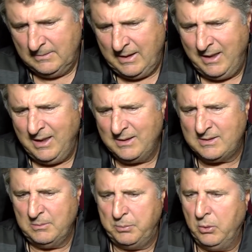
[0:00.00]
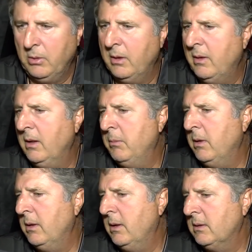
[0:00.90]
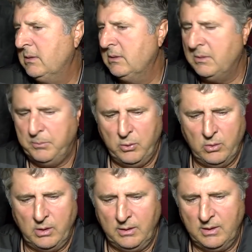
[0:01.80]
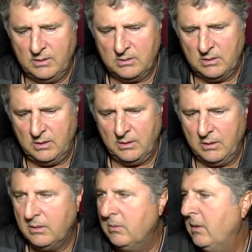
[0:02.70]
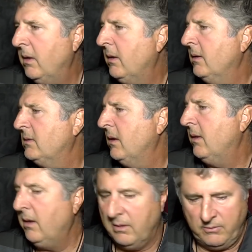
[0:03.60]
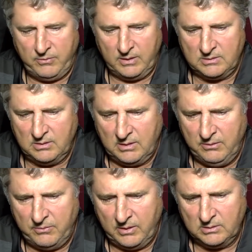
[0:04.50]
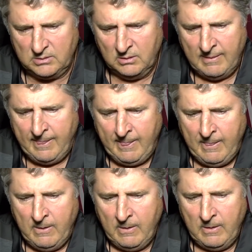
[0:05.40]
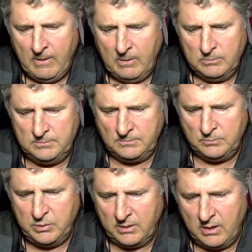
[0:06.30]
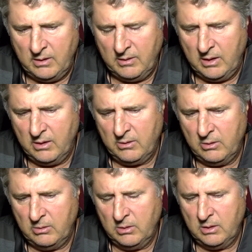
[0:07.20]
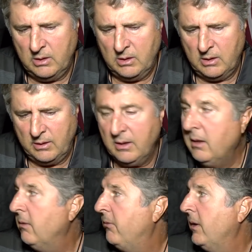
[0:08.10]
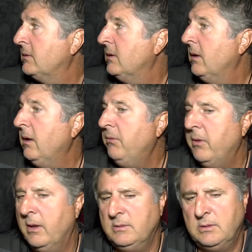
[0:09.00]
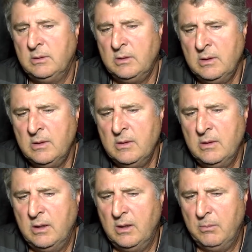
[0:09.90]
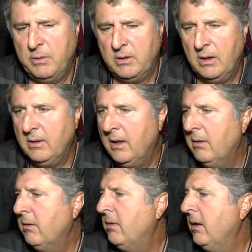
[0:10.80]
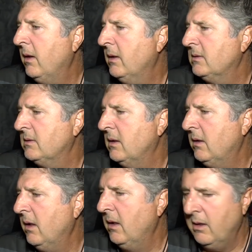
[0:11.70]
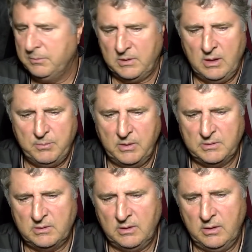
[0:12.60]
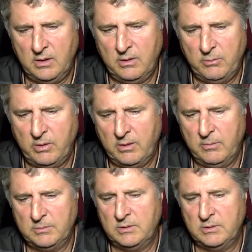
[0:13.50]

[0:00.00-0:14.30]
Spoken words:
It's important to them and us. It's important. I guess I think it affects the defense. But then the other, I think it affects the defense. But then the other thing is I think it helps keep us in a rhythm.